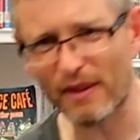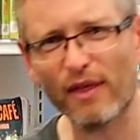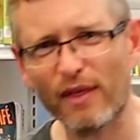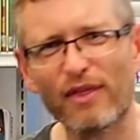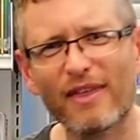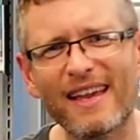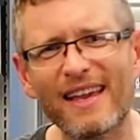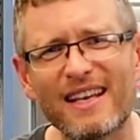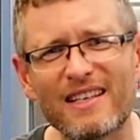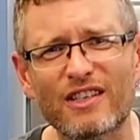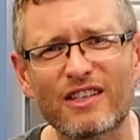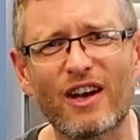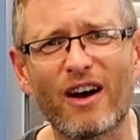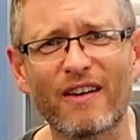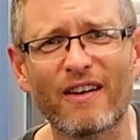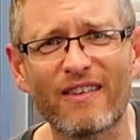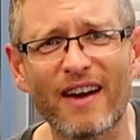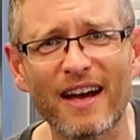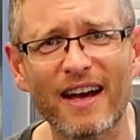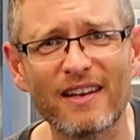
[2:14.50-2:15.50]
but the thing is,
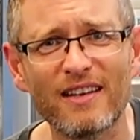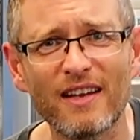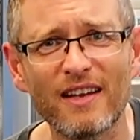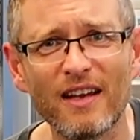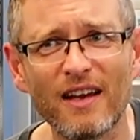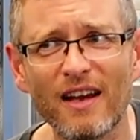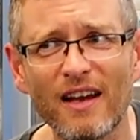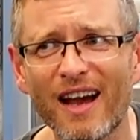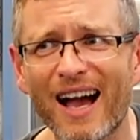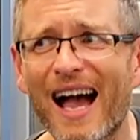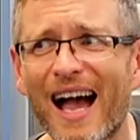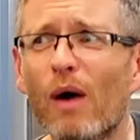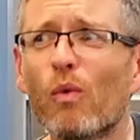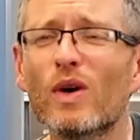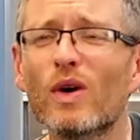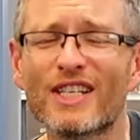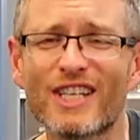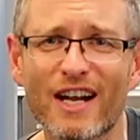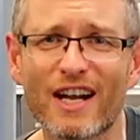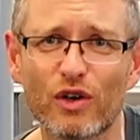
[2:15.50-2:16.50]
Conrad, I
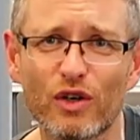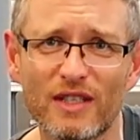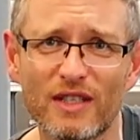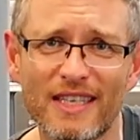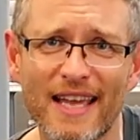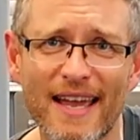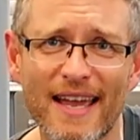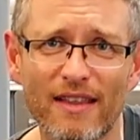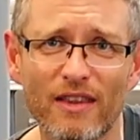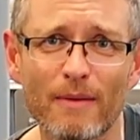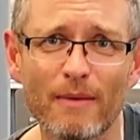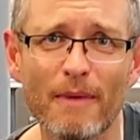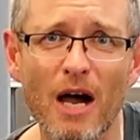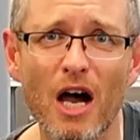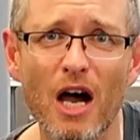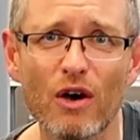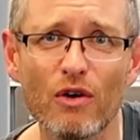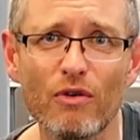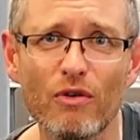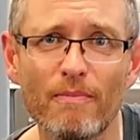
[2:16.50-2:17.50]
wish I could take them
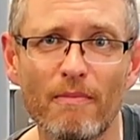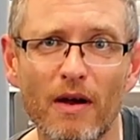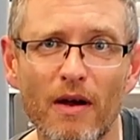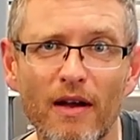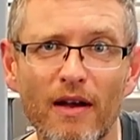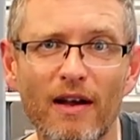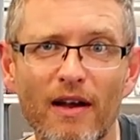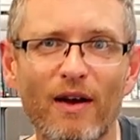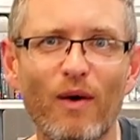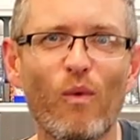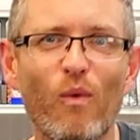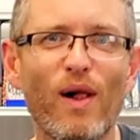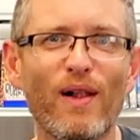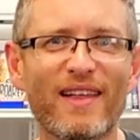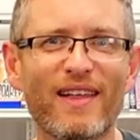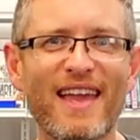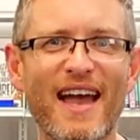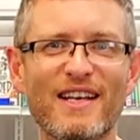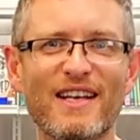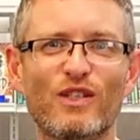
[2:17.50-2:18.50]
home.
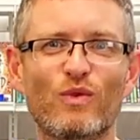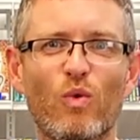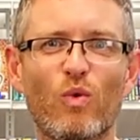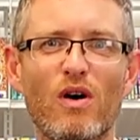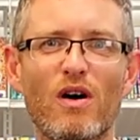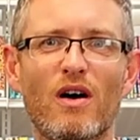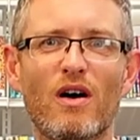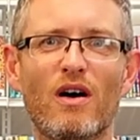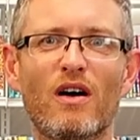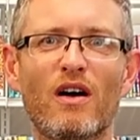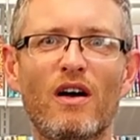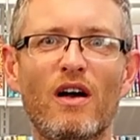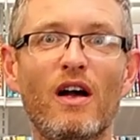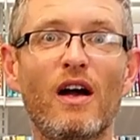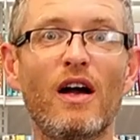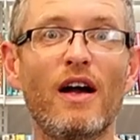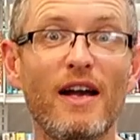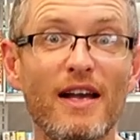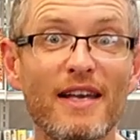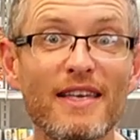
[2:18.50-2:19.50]
Well, guess what?
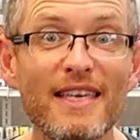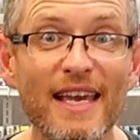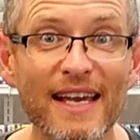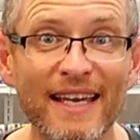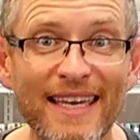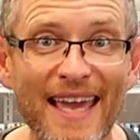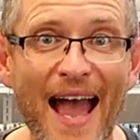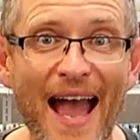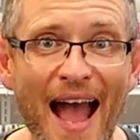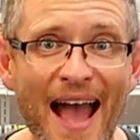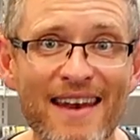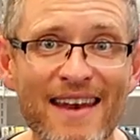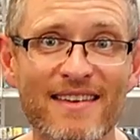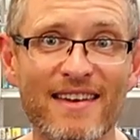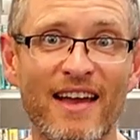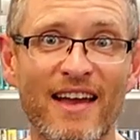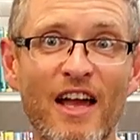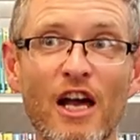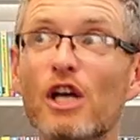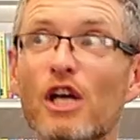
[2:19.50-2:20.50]
You
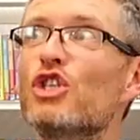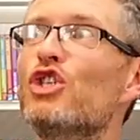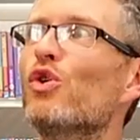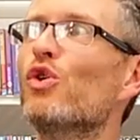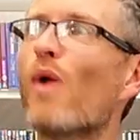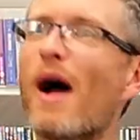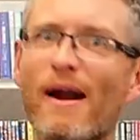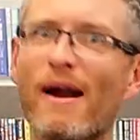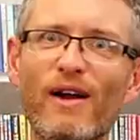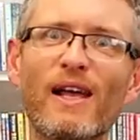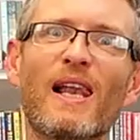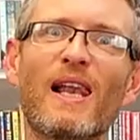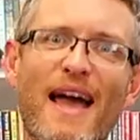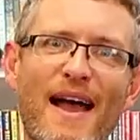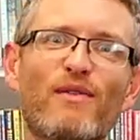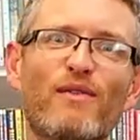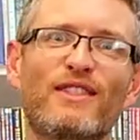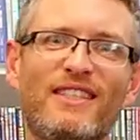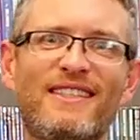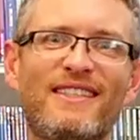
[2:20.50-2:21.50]
can! You are
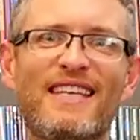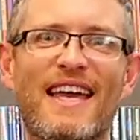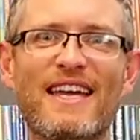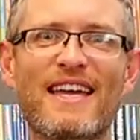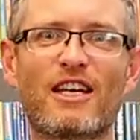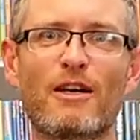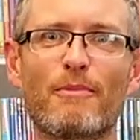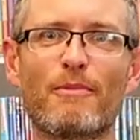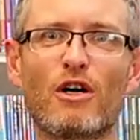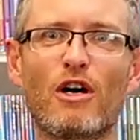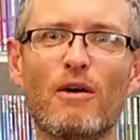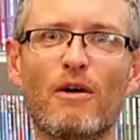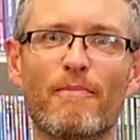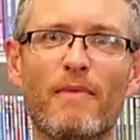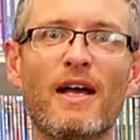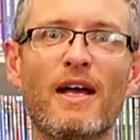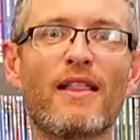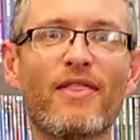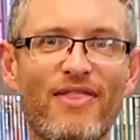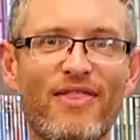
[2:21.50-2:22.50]
allowed to take them
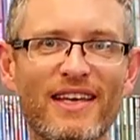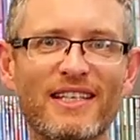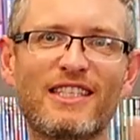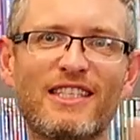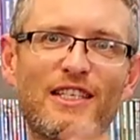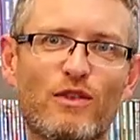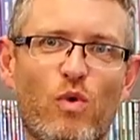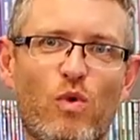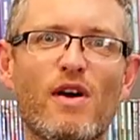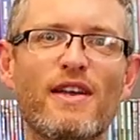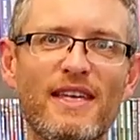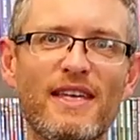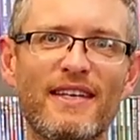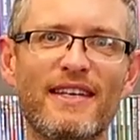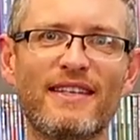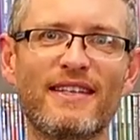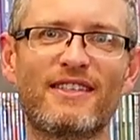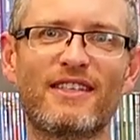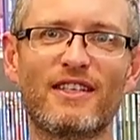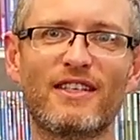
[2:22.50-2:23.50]
home. This is what you
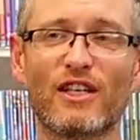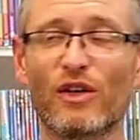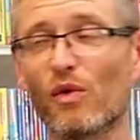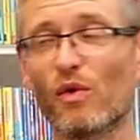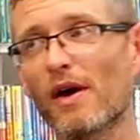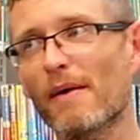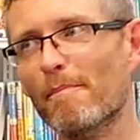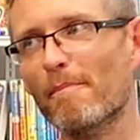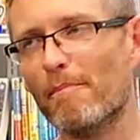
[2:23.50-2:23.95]
need to do.